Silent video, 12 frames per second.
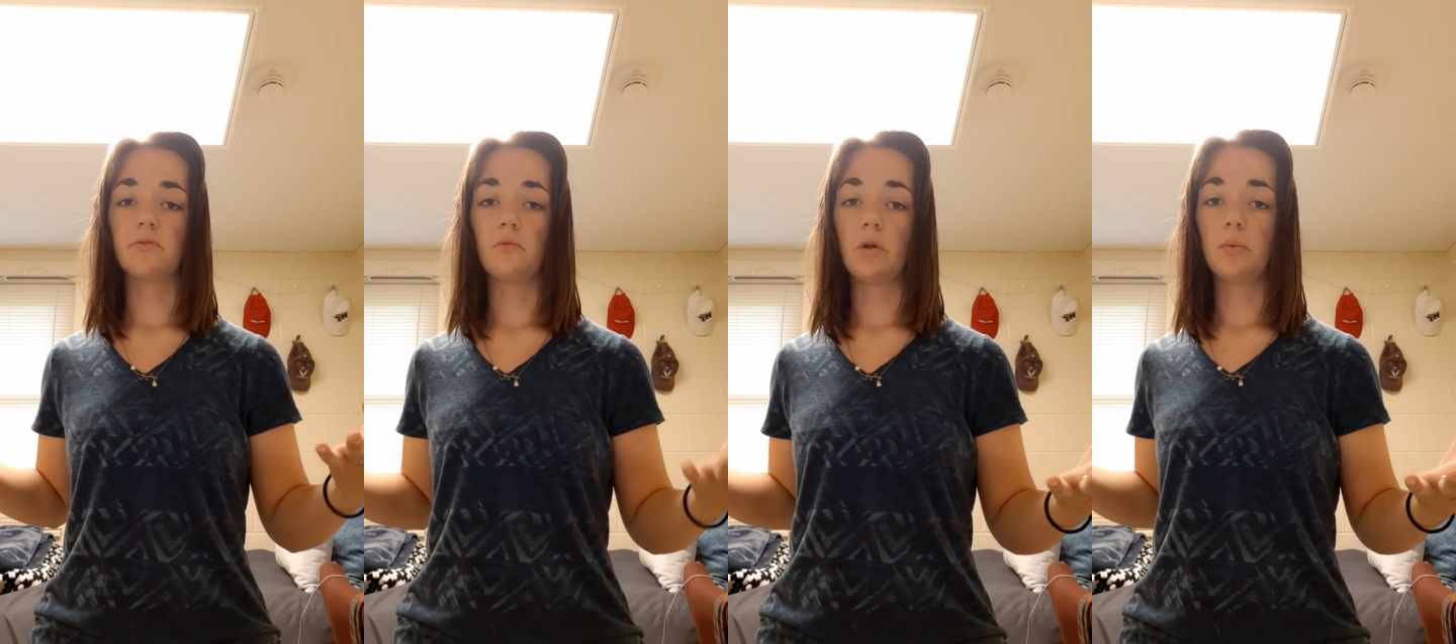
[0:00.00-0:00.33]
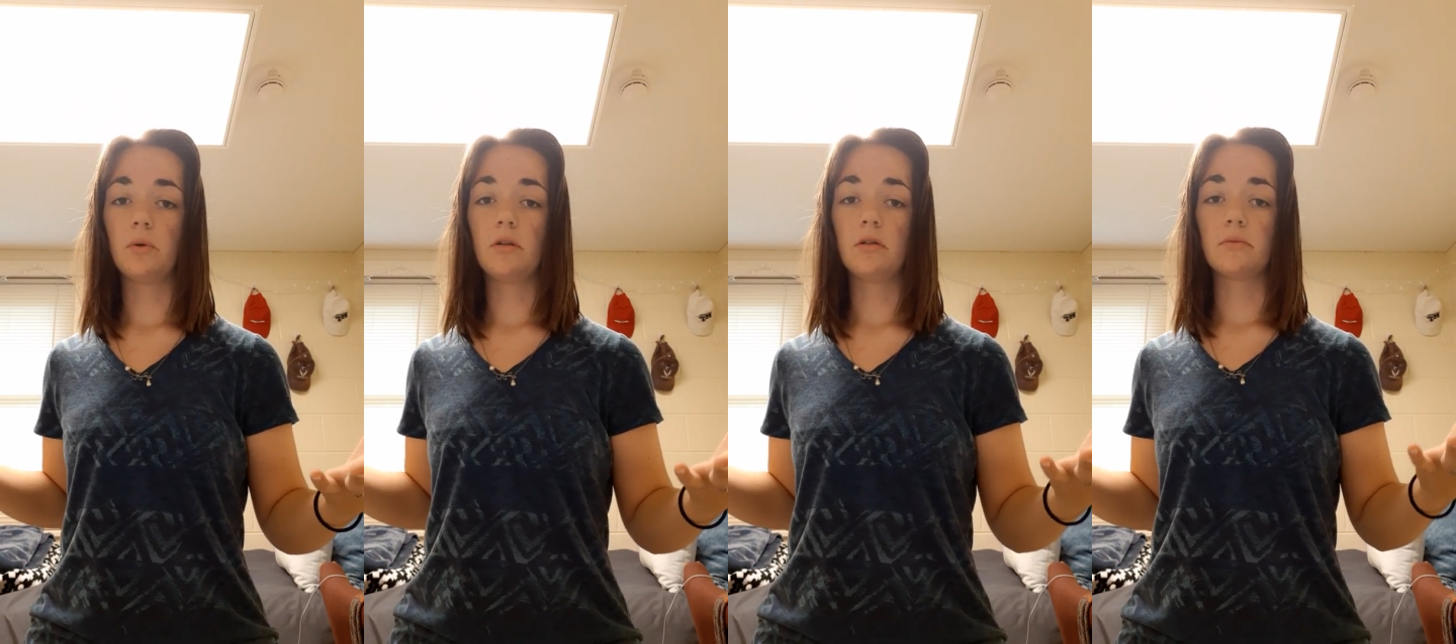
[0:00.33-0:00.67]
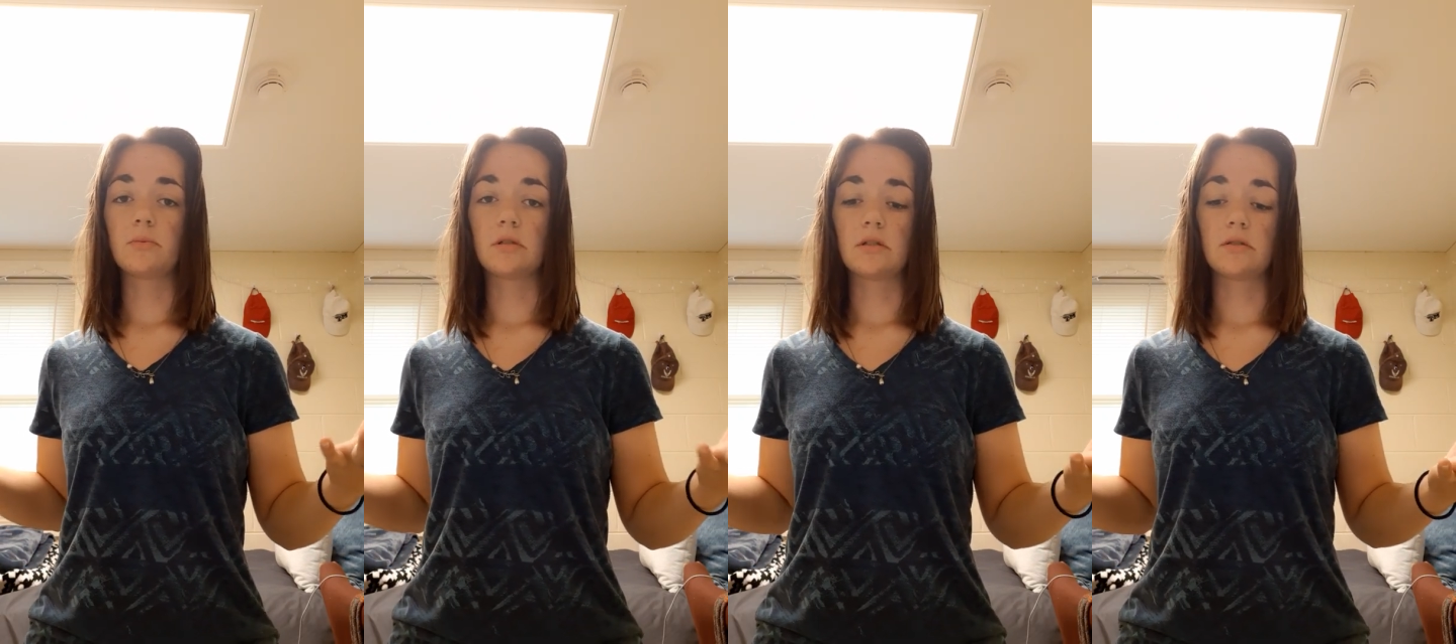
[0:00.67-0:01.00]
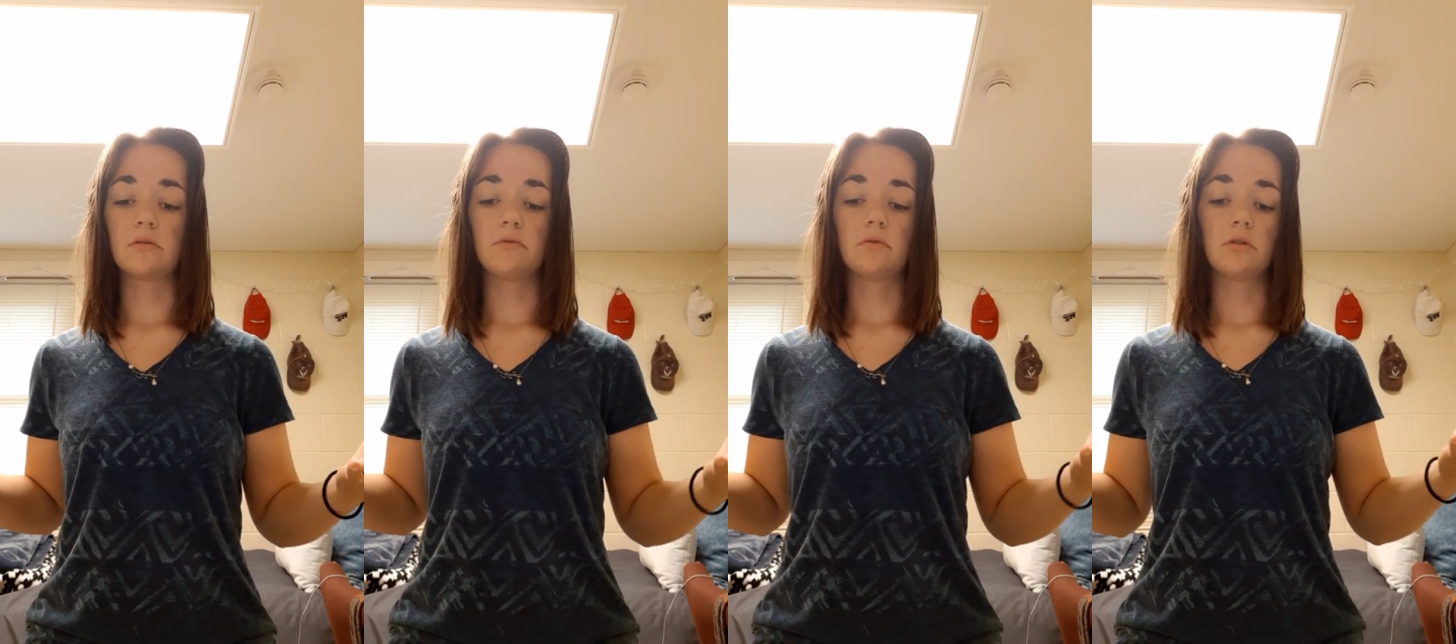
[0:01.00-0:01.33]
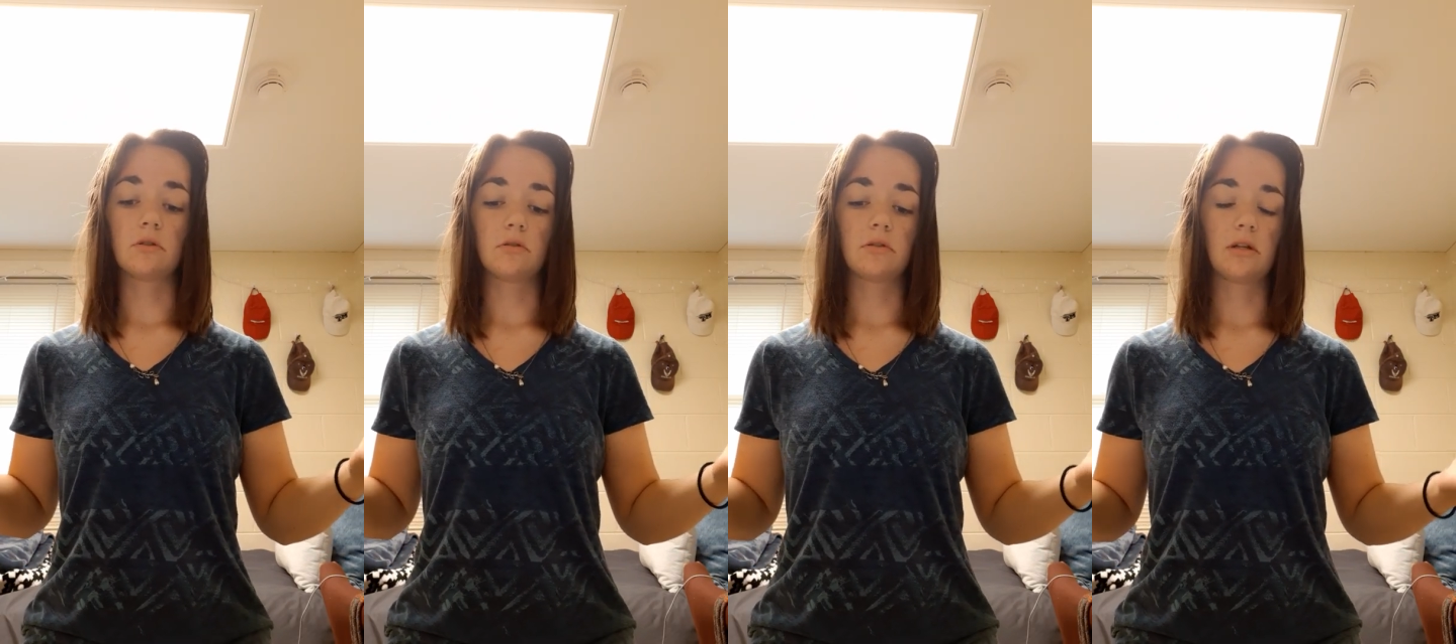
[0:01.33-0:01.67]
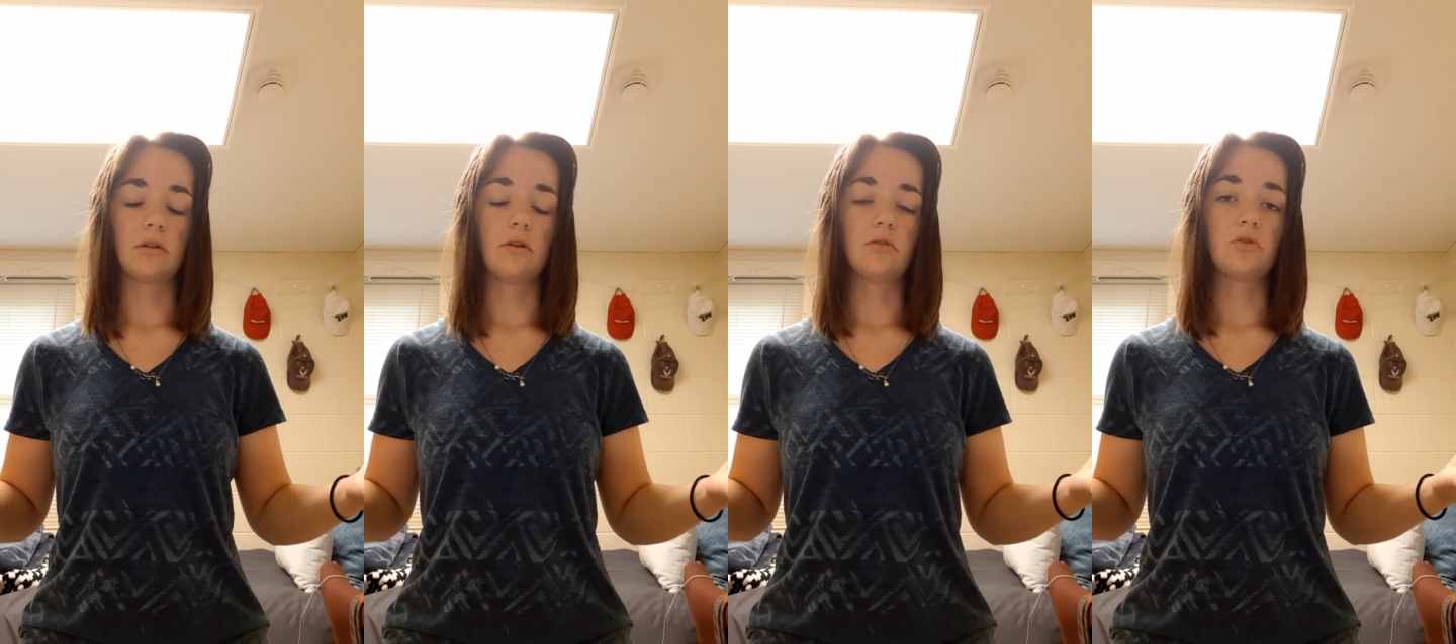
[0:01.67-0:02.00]
frequent and obsessive
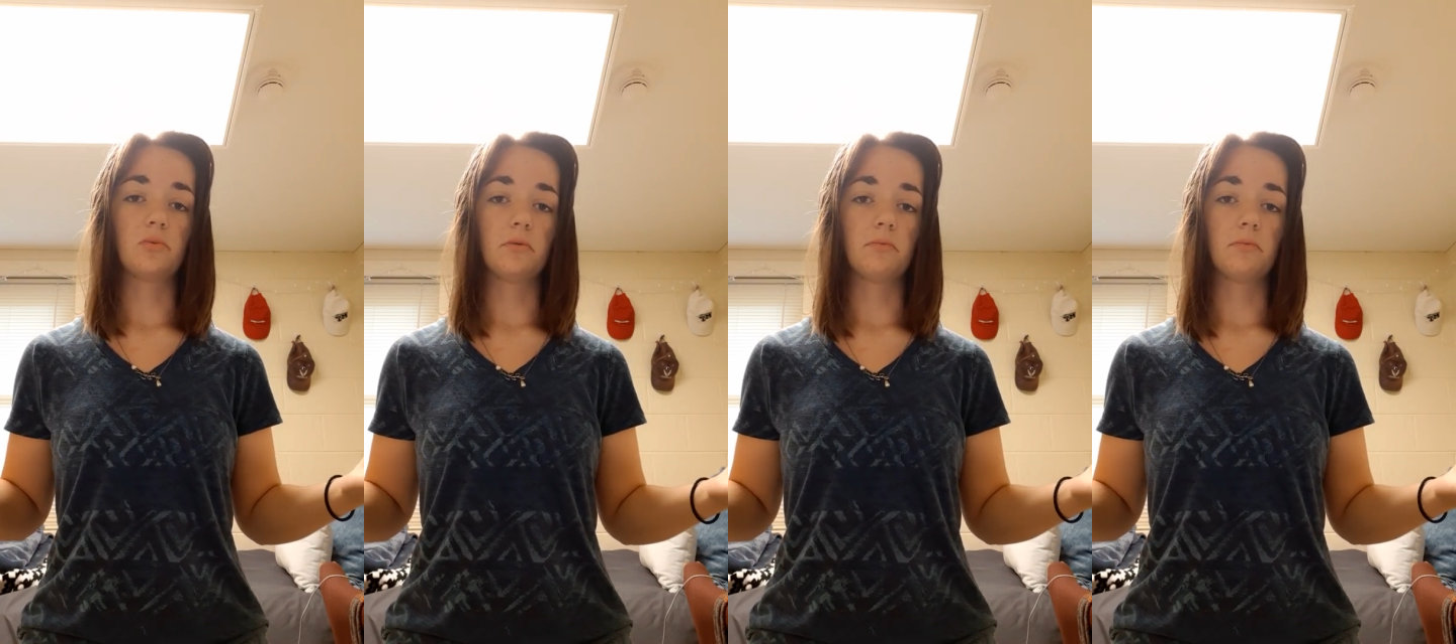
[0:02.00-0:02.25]
technology